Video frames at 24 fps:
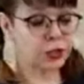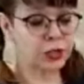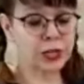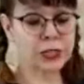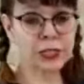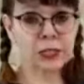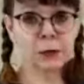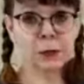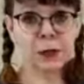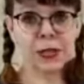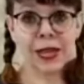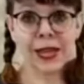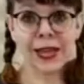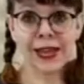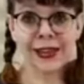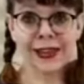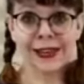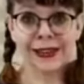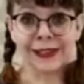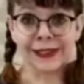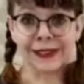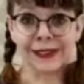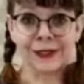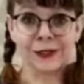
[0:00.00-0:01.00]
just
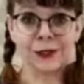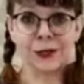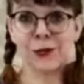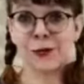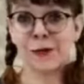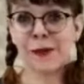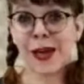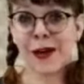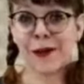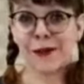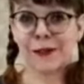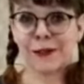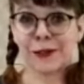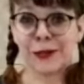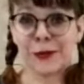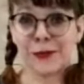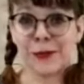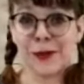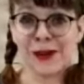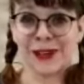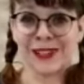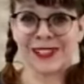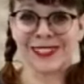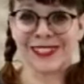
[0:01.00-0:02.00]
plain do them however
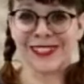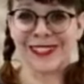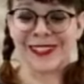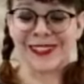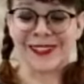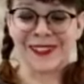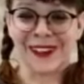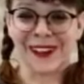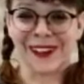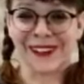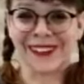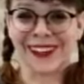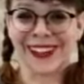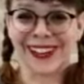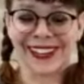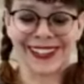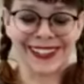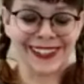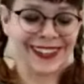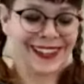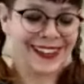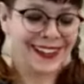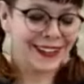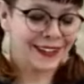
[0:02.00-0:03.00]
you want to all
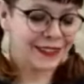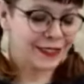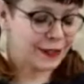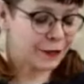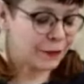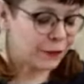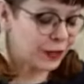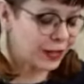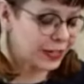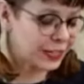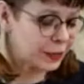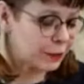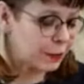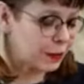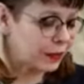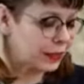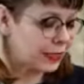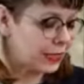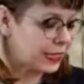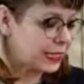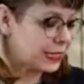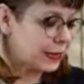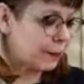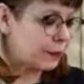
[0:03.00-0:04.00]
right the
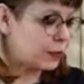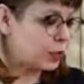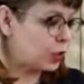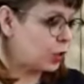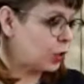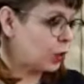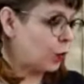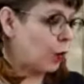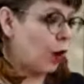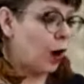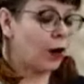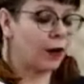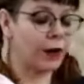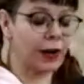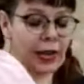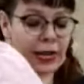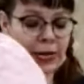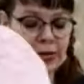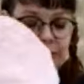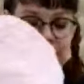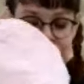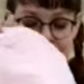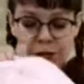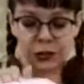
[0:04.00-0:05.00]
flexibility is up to you all
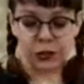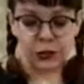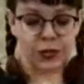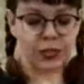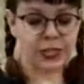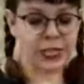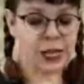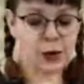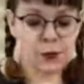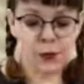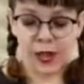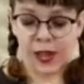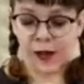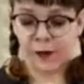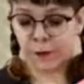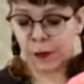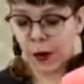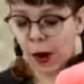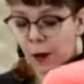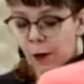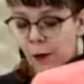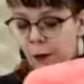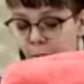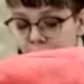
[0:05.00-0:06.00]
right so i think we have
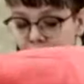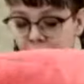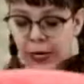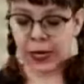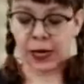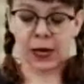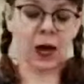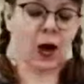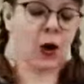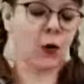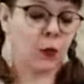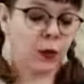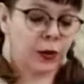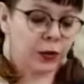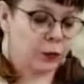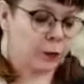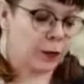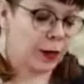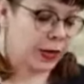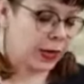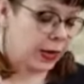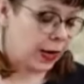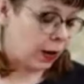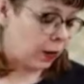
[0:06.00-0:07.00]
probably a
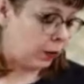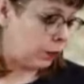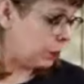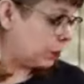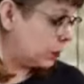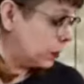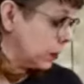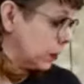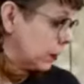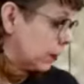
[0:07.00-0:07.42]
winner by now